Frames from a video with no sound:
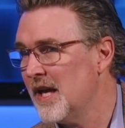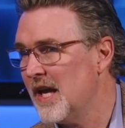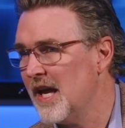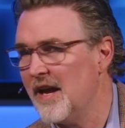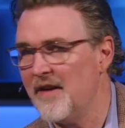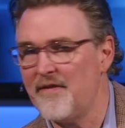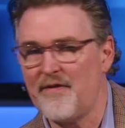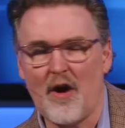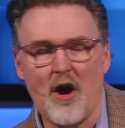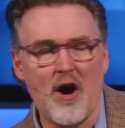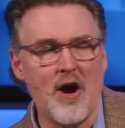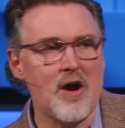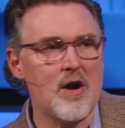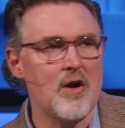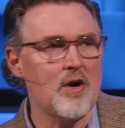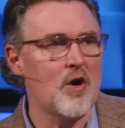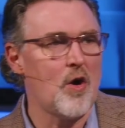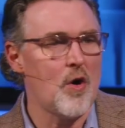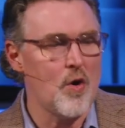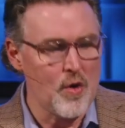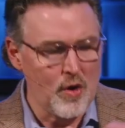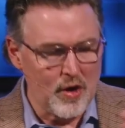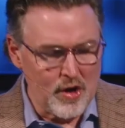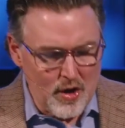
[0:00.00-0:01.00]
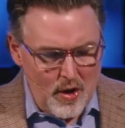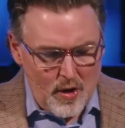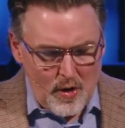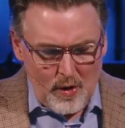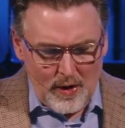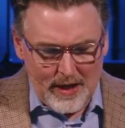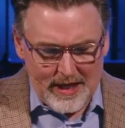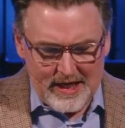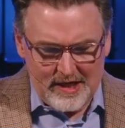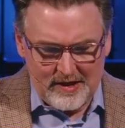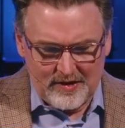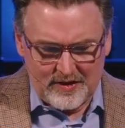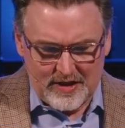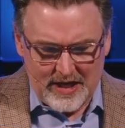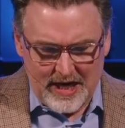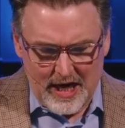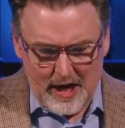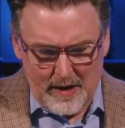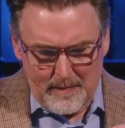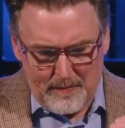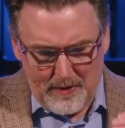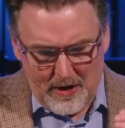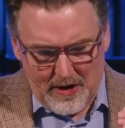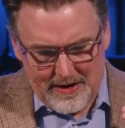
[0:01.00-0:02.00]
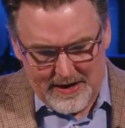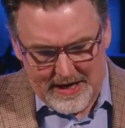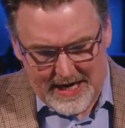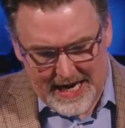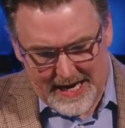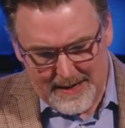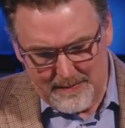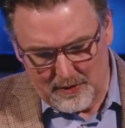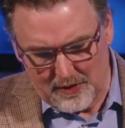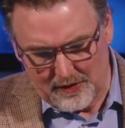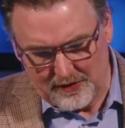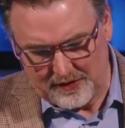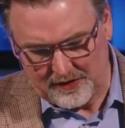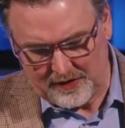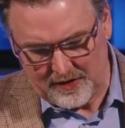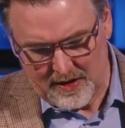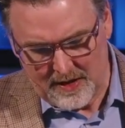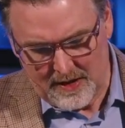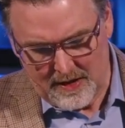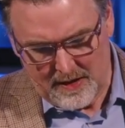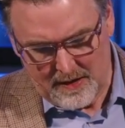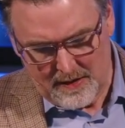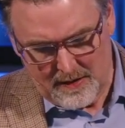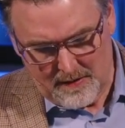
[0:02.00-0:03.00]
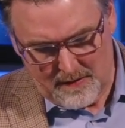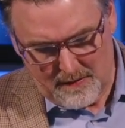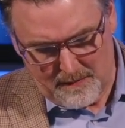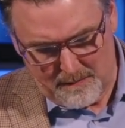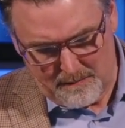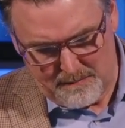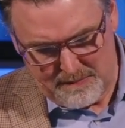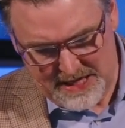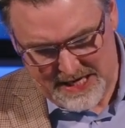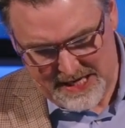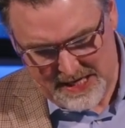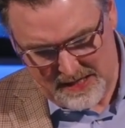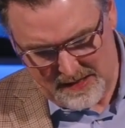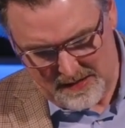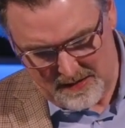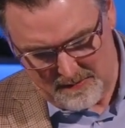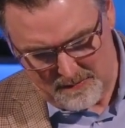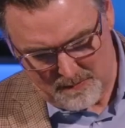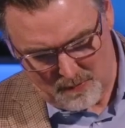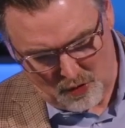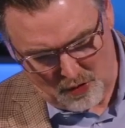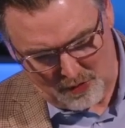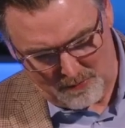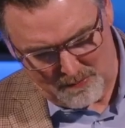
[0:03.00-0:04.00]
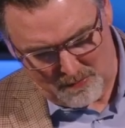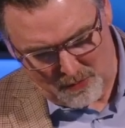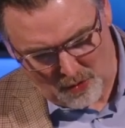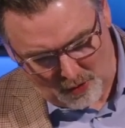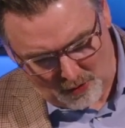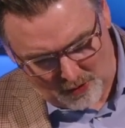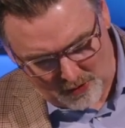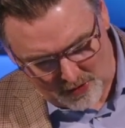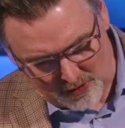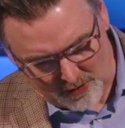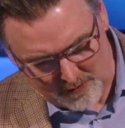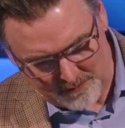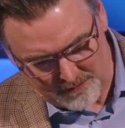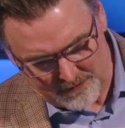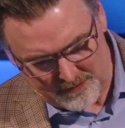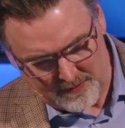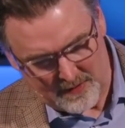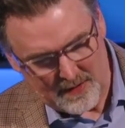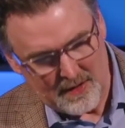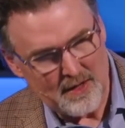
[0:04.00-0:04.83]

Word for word: If our whole goal is to help our neighbors be more moral,